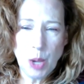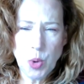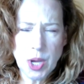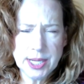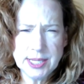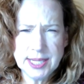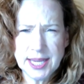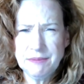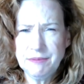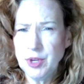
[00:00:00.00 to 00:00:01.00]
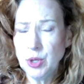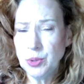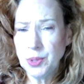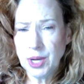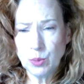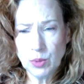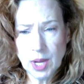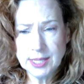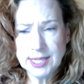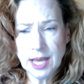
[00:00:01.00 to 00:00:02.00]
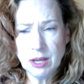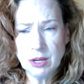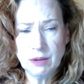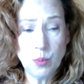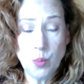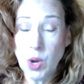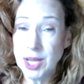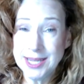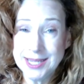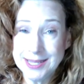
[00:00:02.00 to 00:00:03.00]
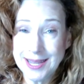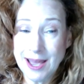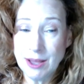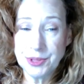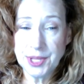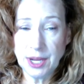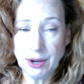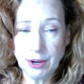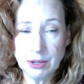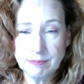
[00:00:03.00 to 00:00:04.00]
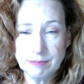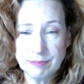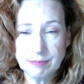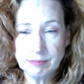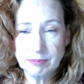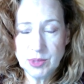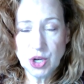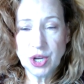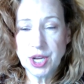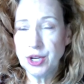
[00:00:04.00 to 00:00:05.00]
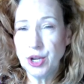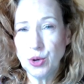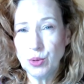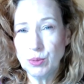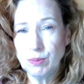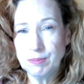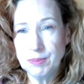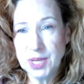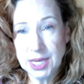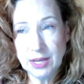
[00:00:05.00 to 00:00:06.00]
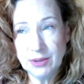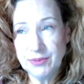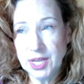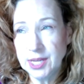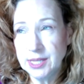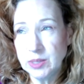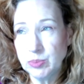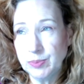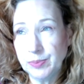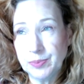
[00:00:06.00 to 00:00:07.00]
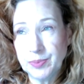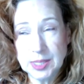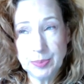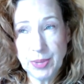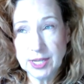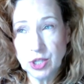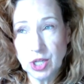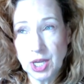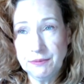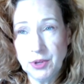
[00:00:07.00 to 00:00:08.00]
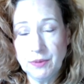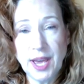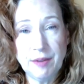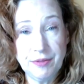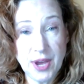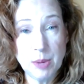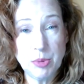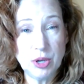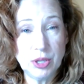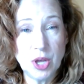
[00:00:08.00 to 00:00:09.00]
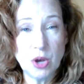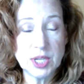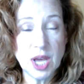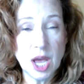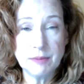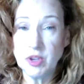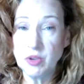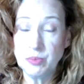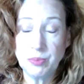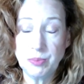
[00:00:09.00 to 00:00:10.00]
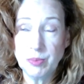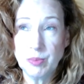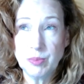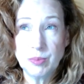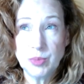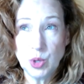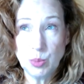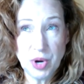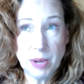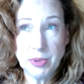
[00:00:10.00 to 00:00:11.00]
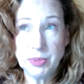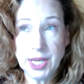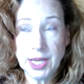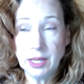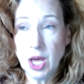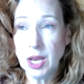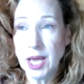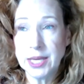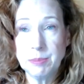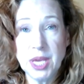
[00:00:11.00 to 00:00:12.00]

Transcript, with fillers: I wanted to give you a rundown of what is out there. You're going to know many of these, especially if you've had fiber a long time. You you're probably a lot like